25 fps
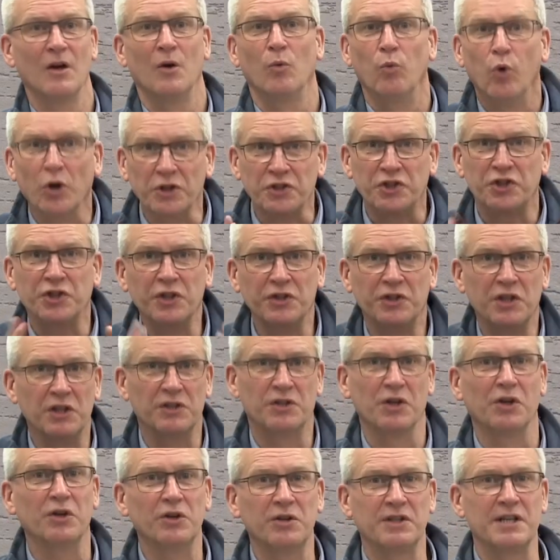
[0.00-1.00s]
What should you
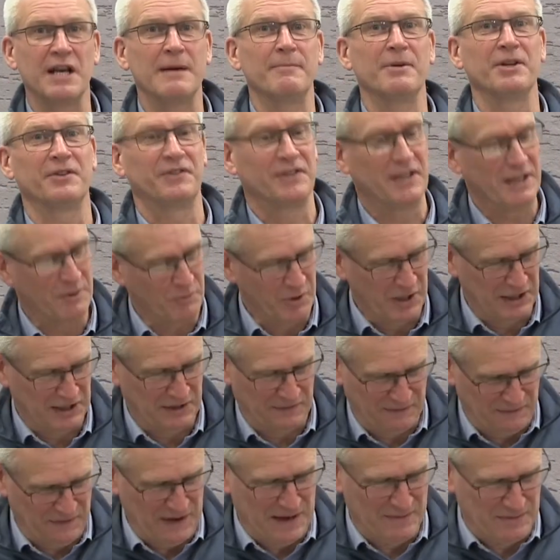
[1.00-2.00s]
do, Timothy? Well, the
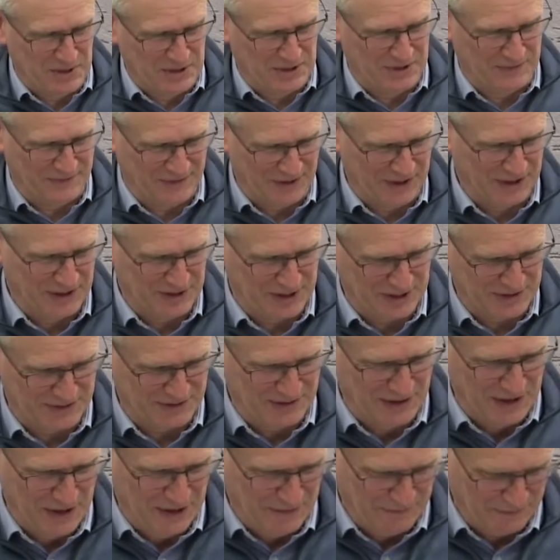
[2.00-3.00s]
famous verse,
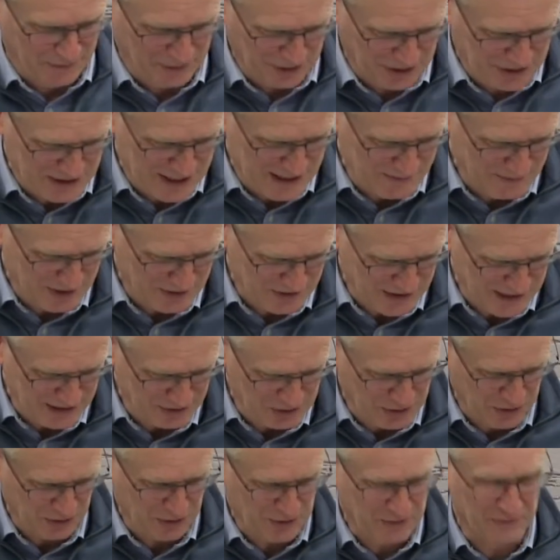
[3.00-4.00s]
1 Timothy
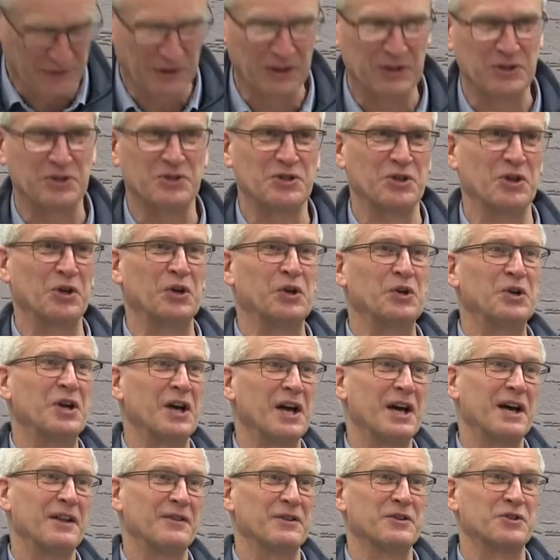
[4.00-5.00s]
2, verse 2,
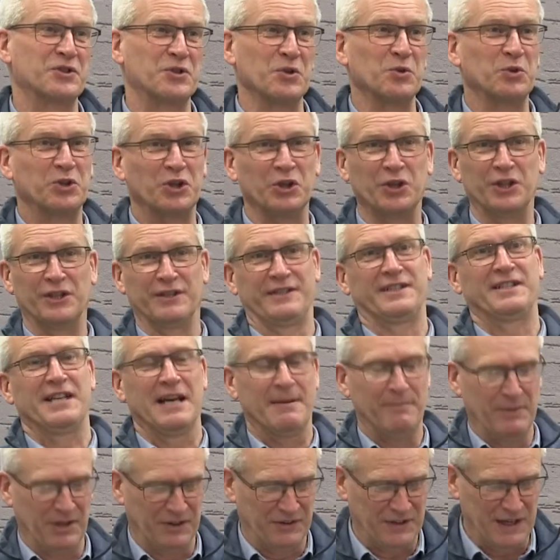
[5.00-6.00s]
the so called
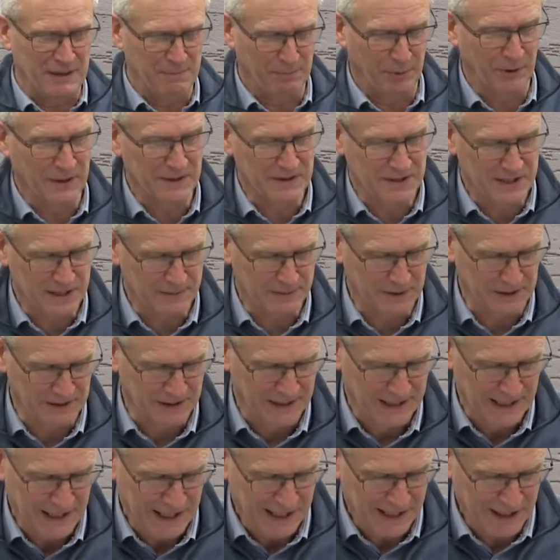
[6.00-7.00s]
Timothy
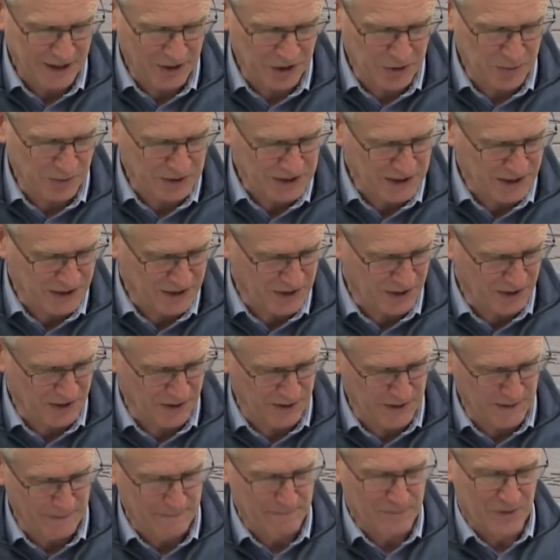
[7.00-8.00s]
principle. Here's what you
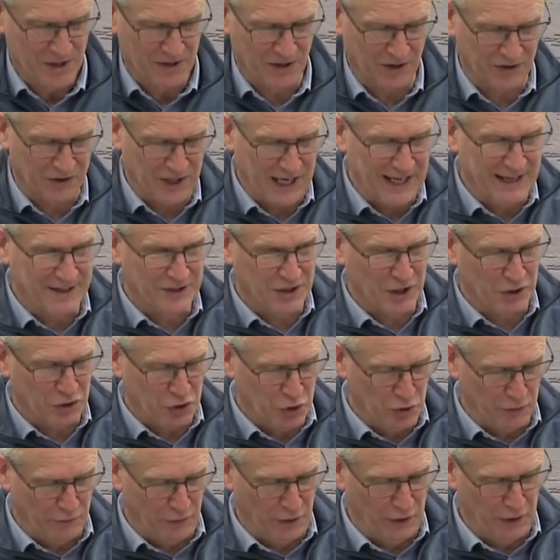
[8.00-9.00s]
do The things that
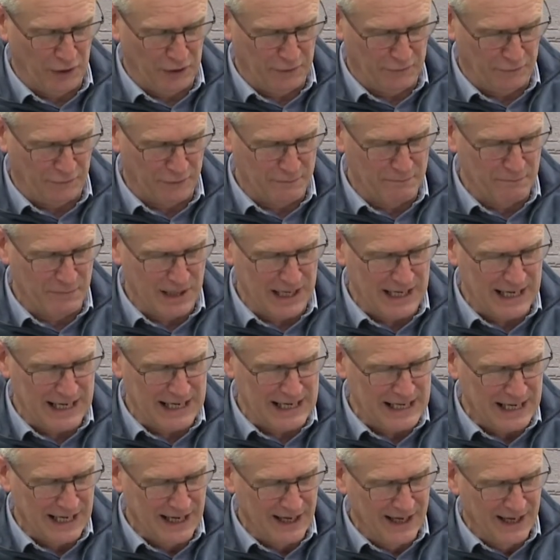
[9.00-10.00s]
you've heard from
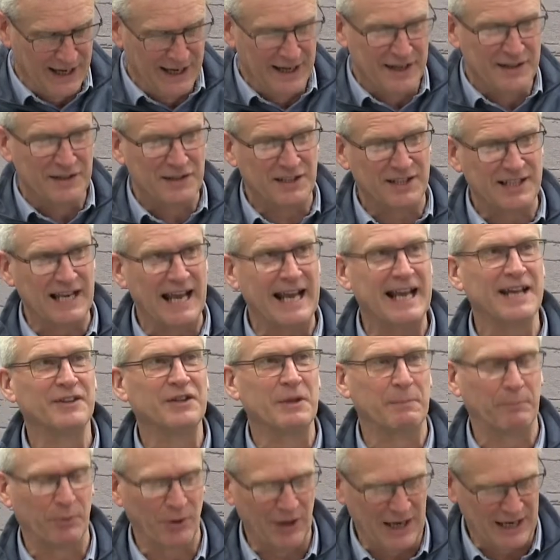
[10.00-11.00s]
me, Say in
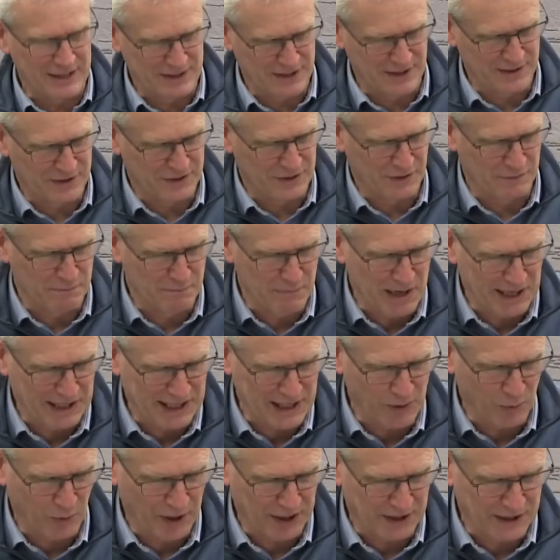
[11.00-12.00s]
the presence of
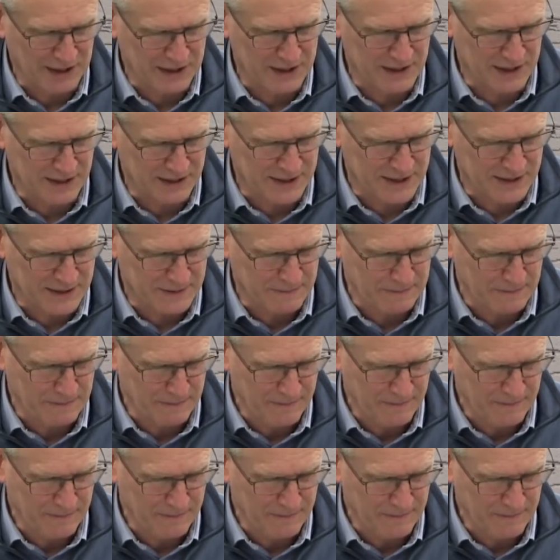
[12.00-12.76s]
many witnesses,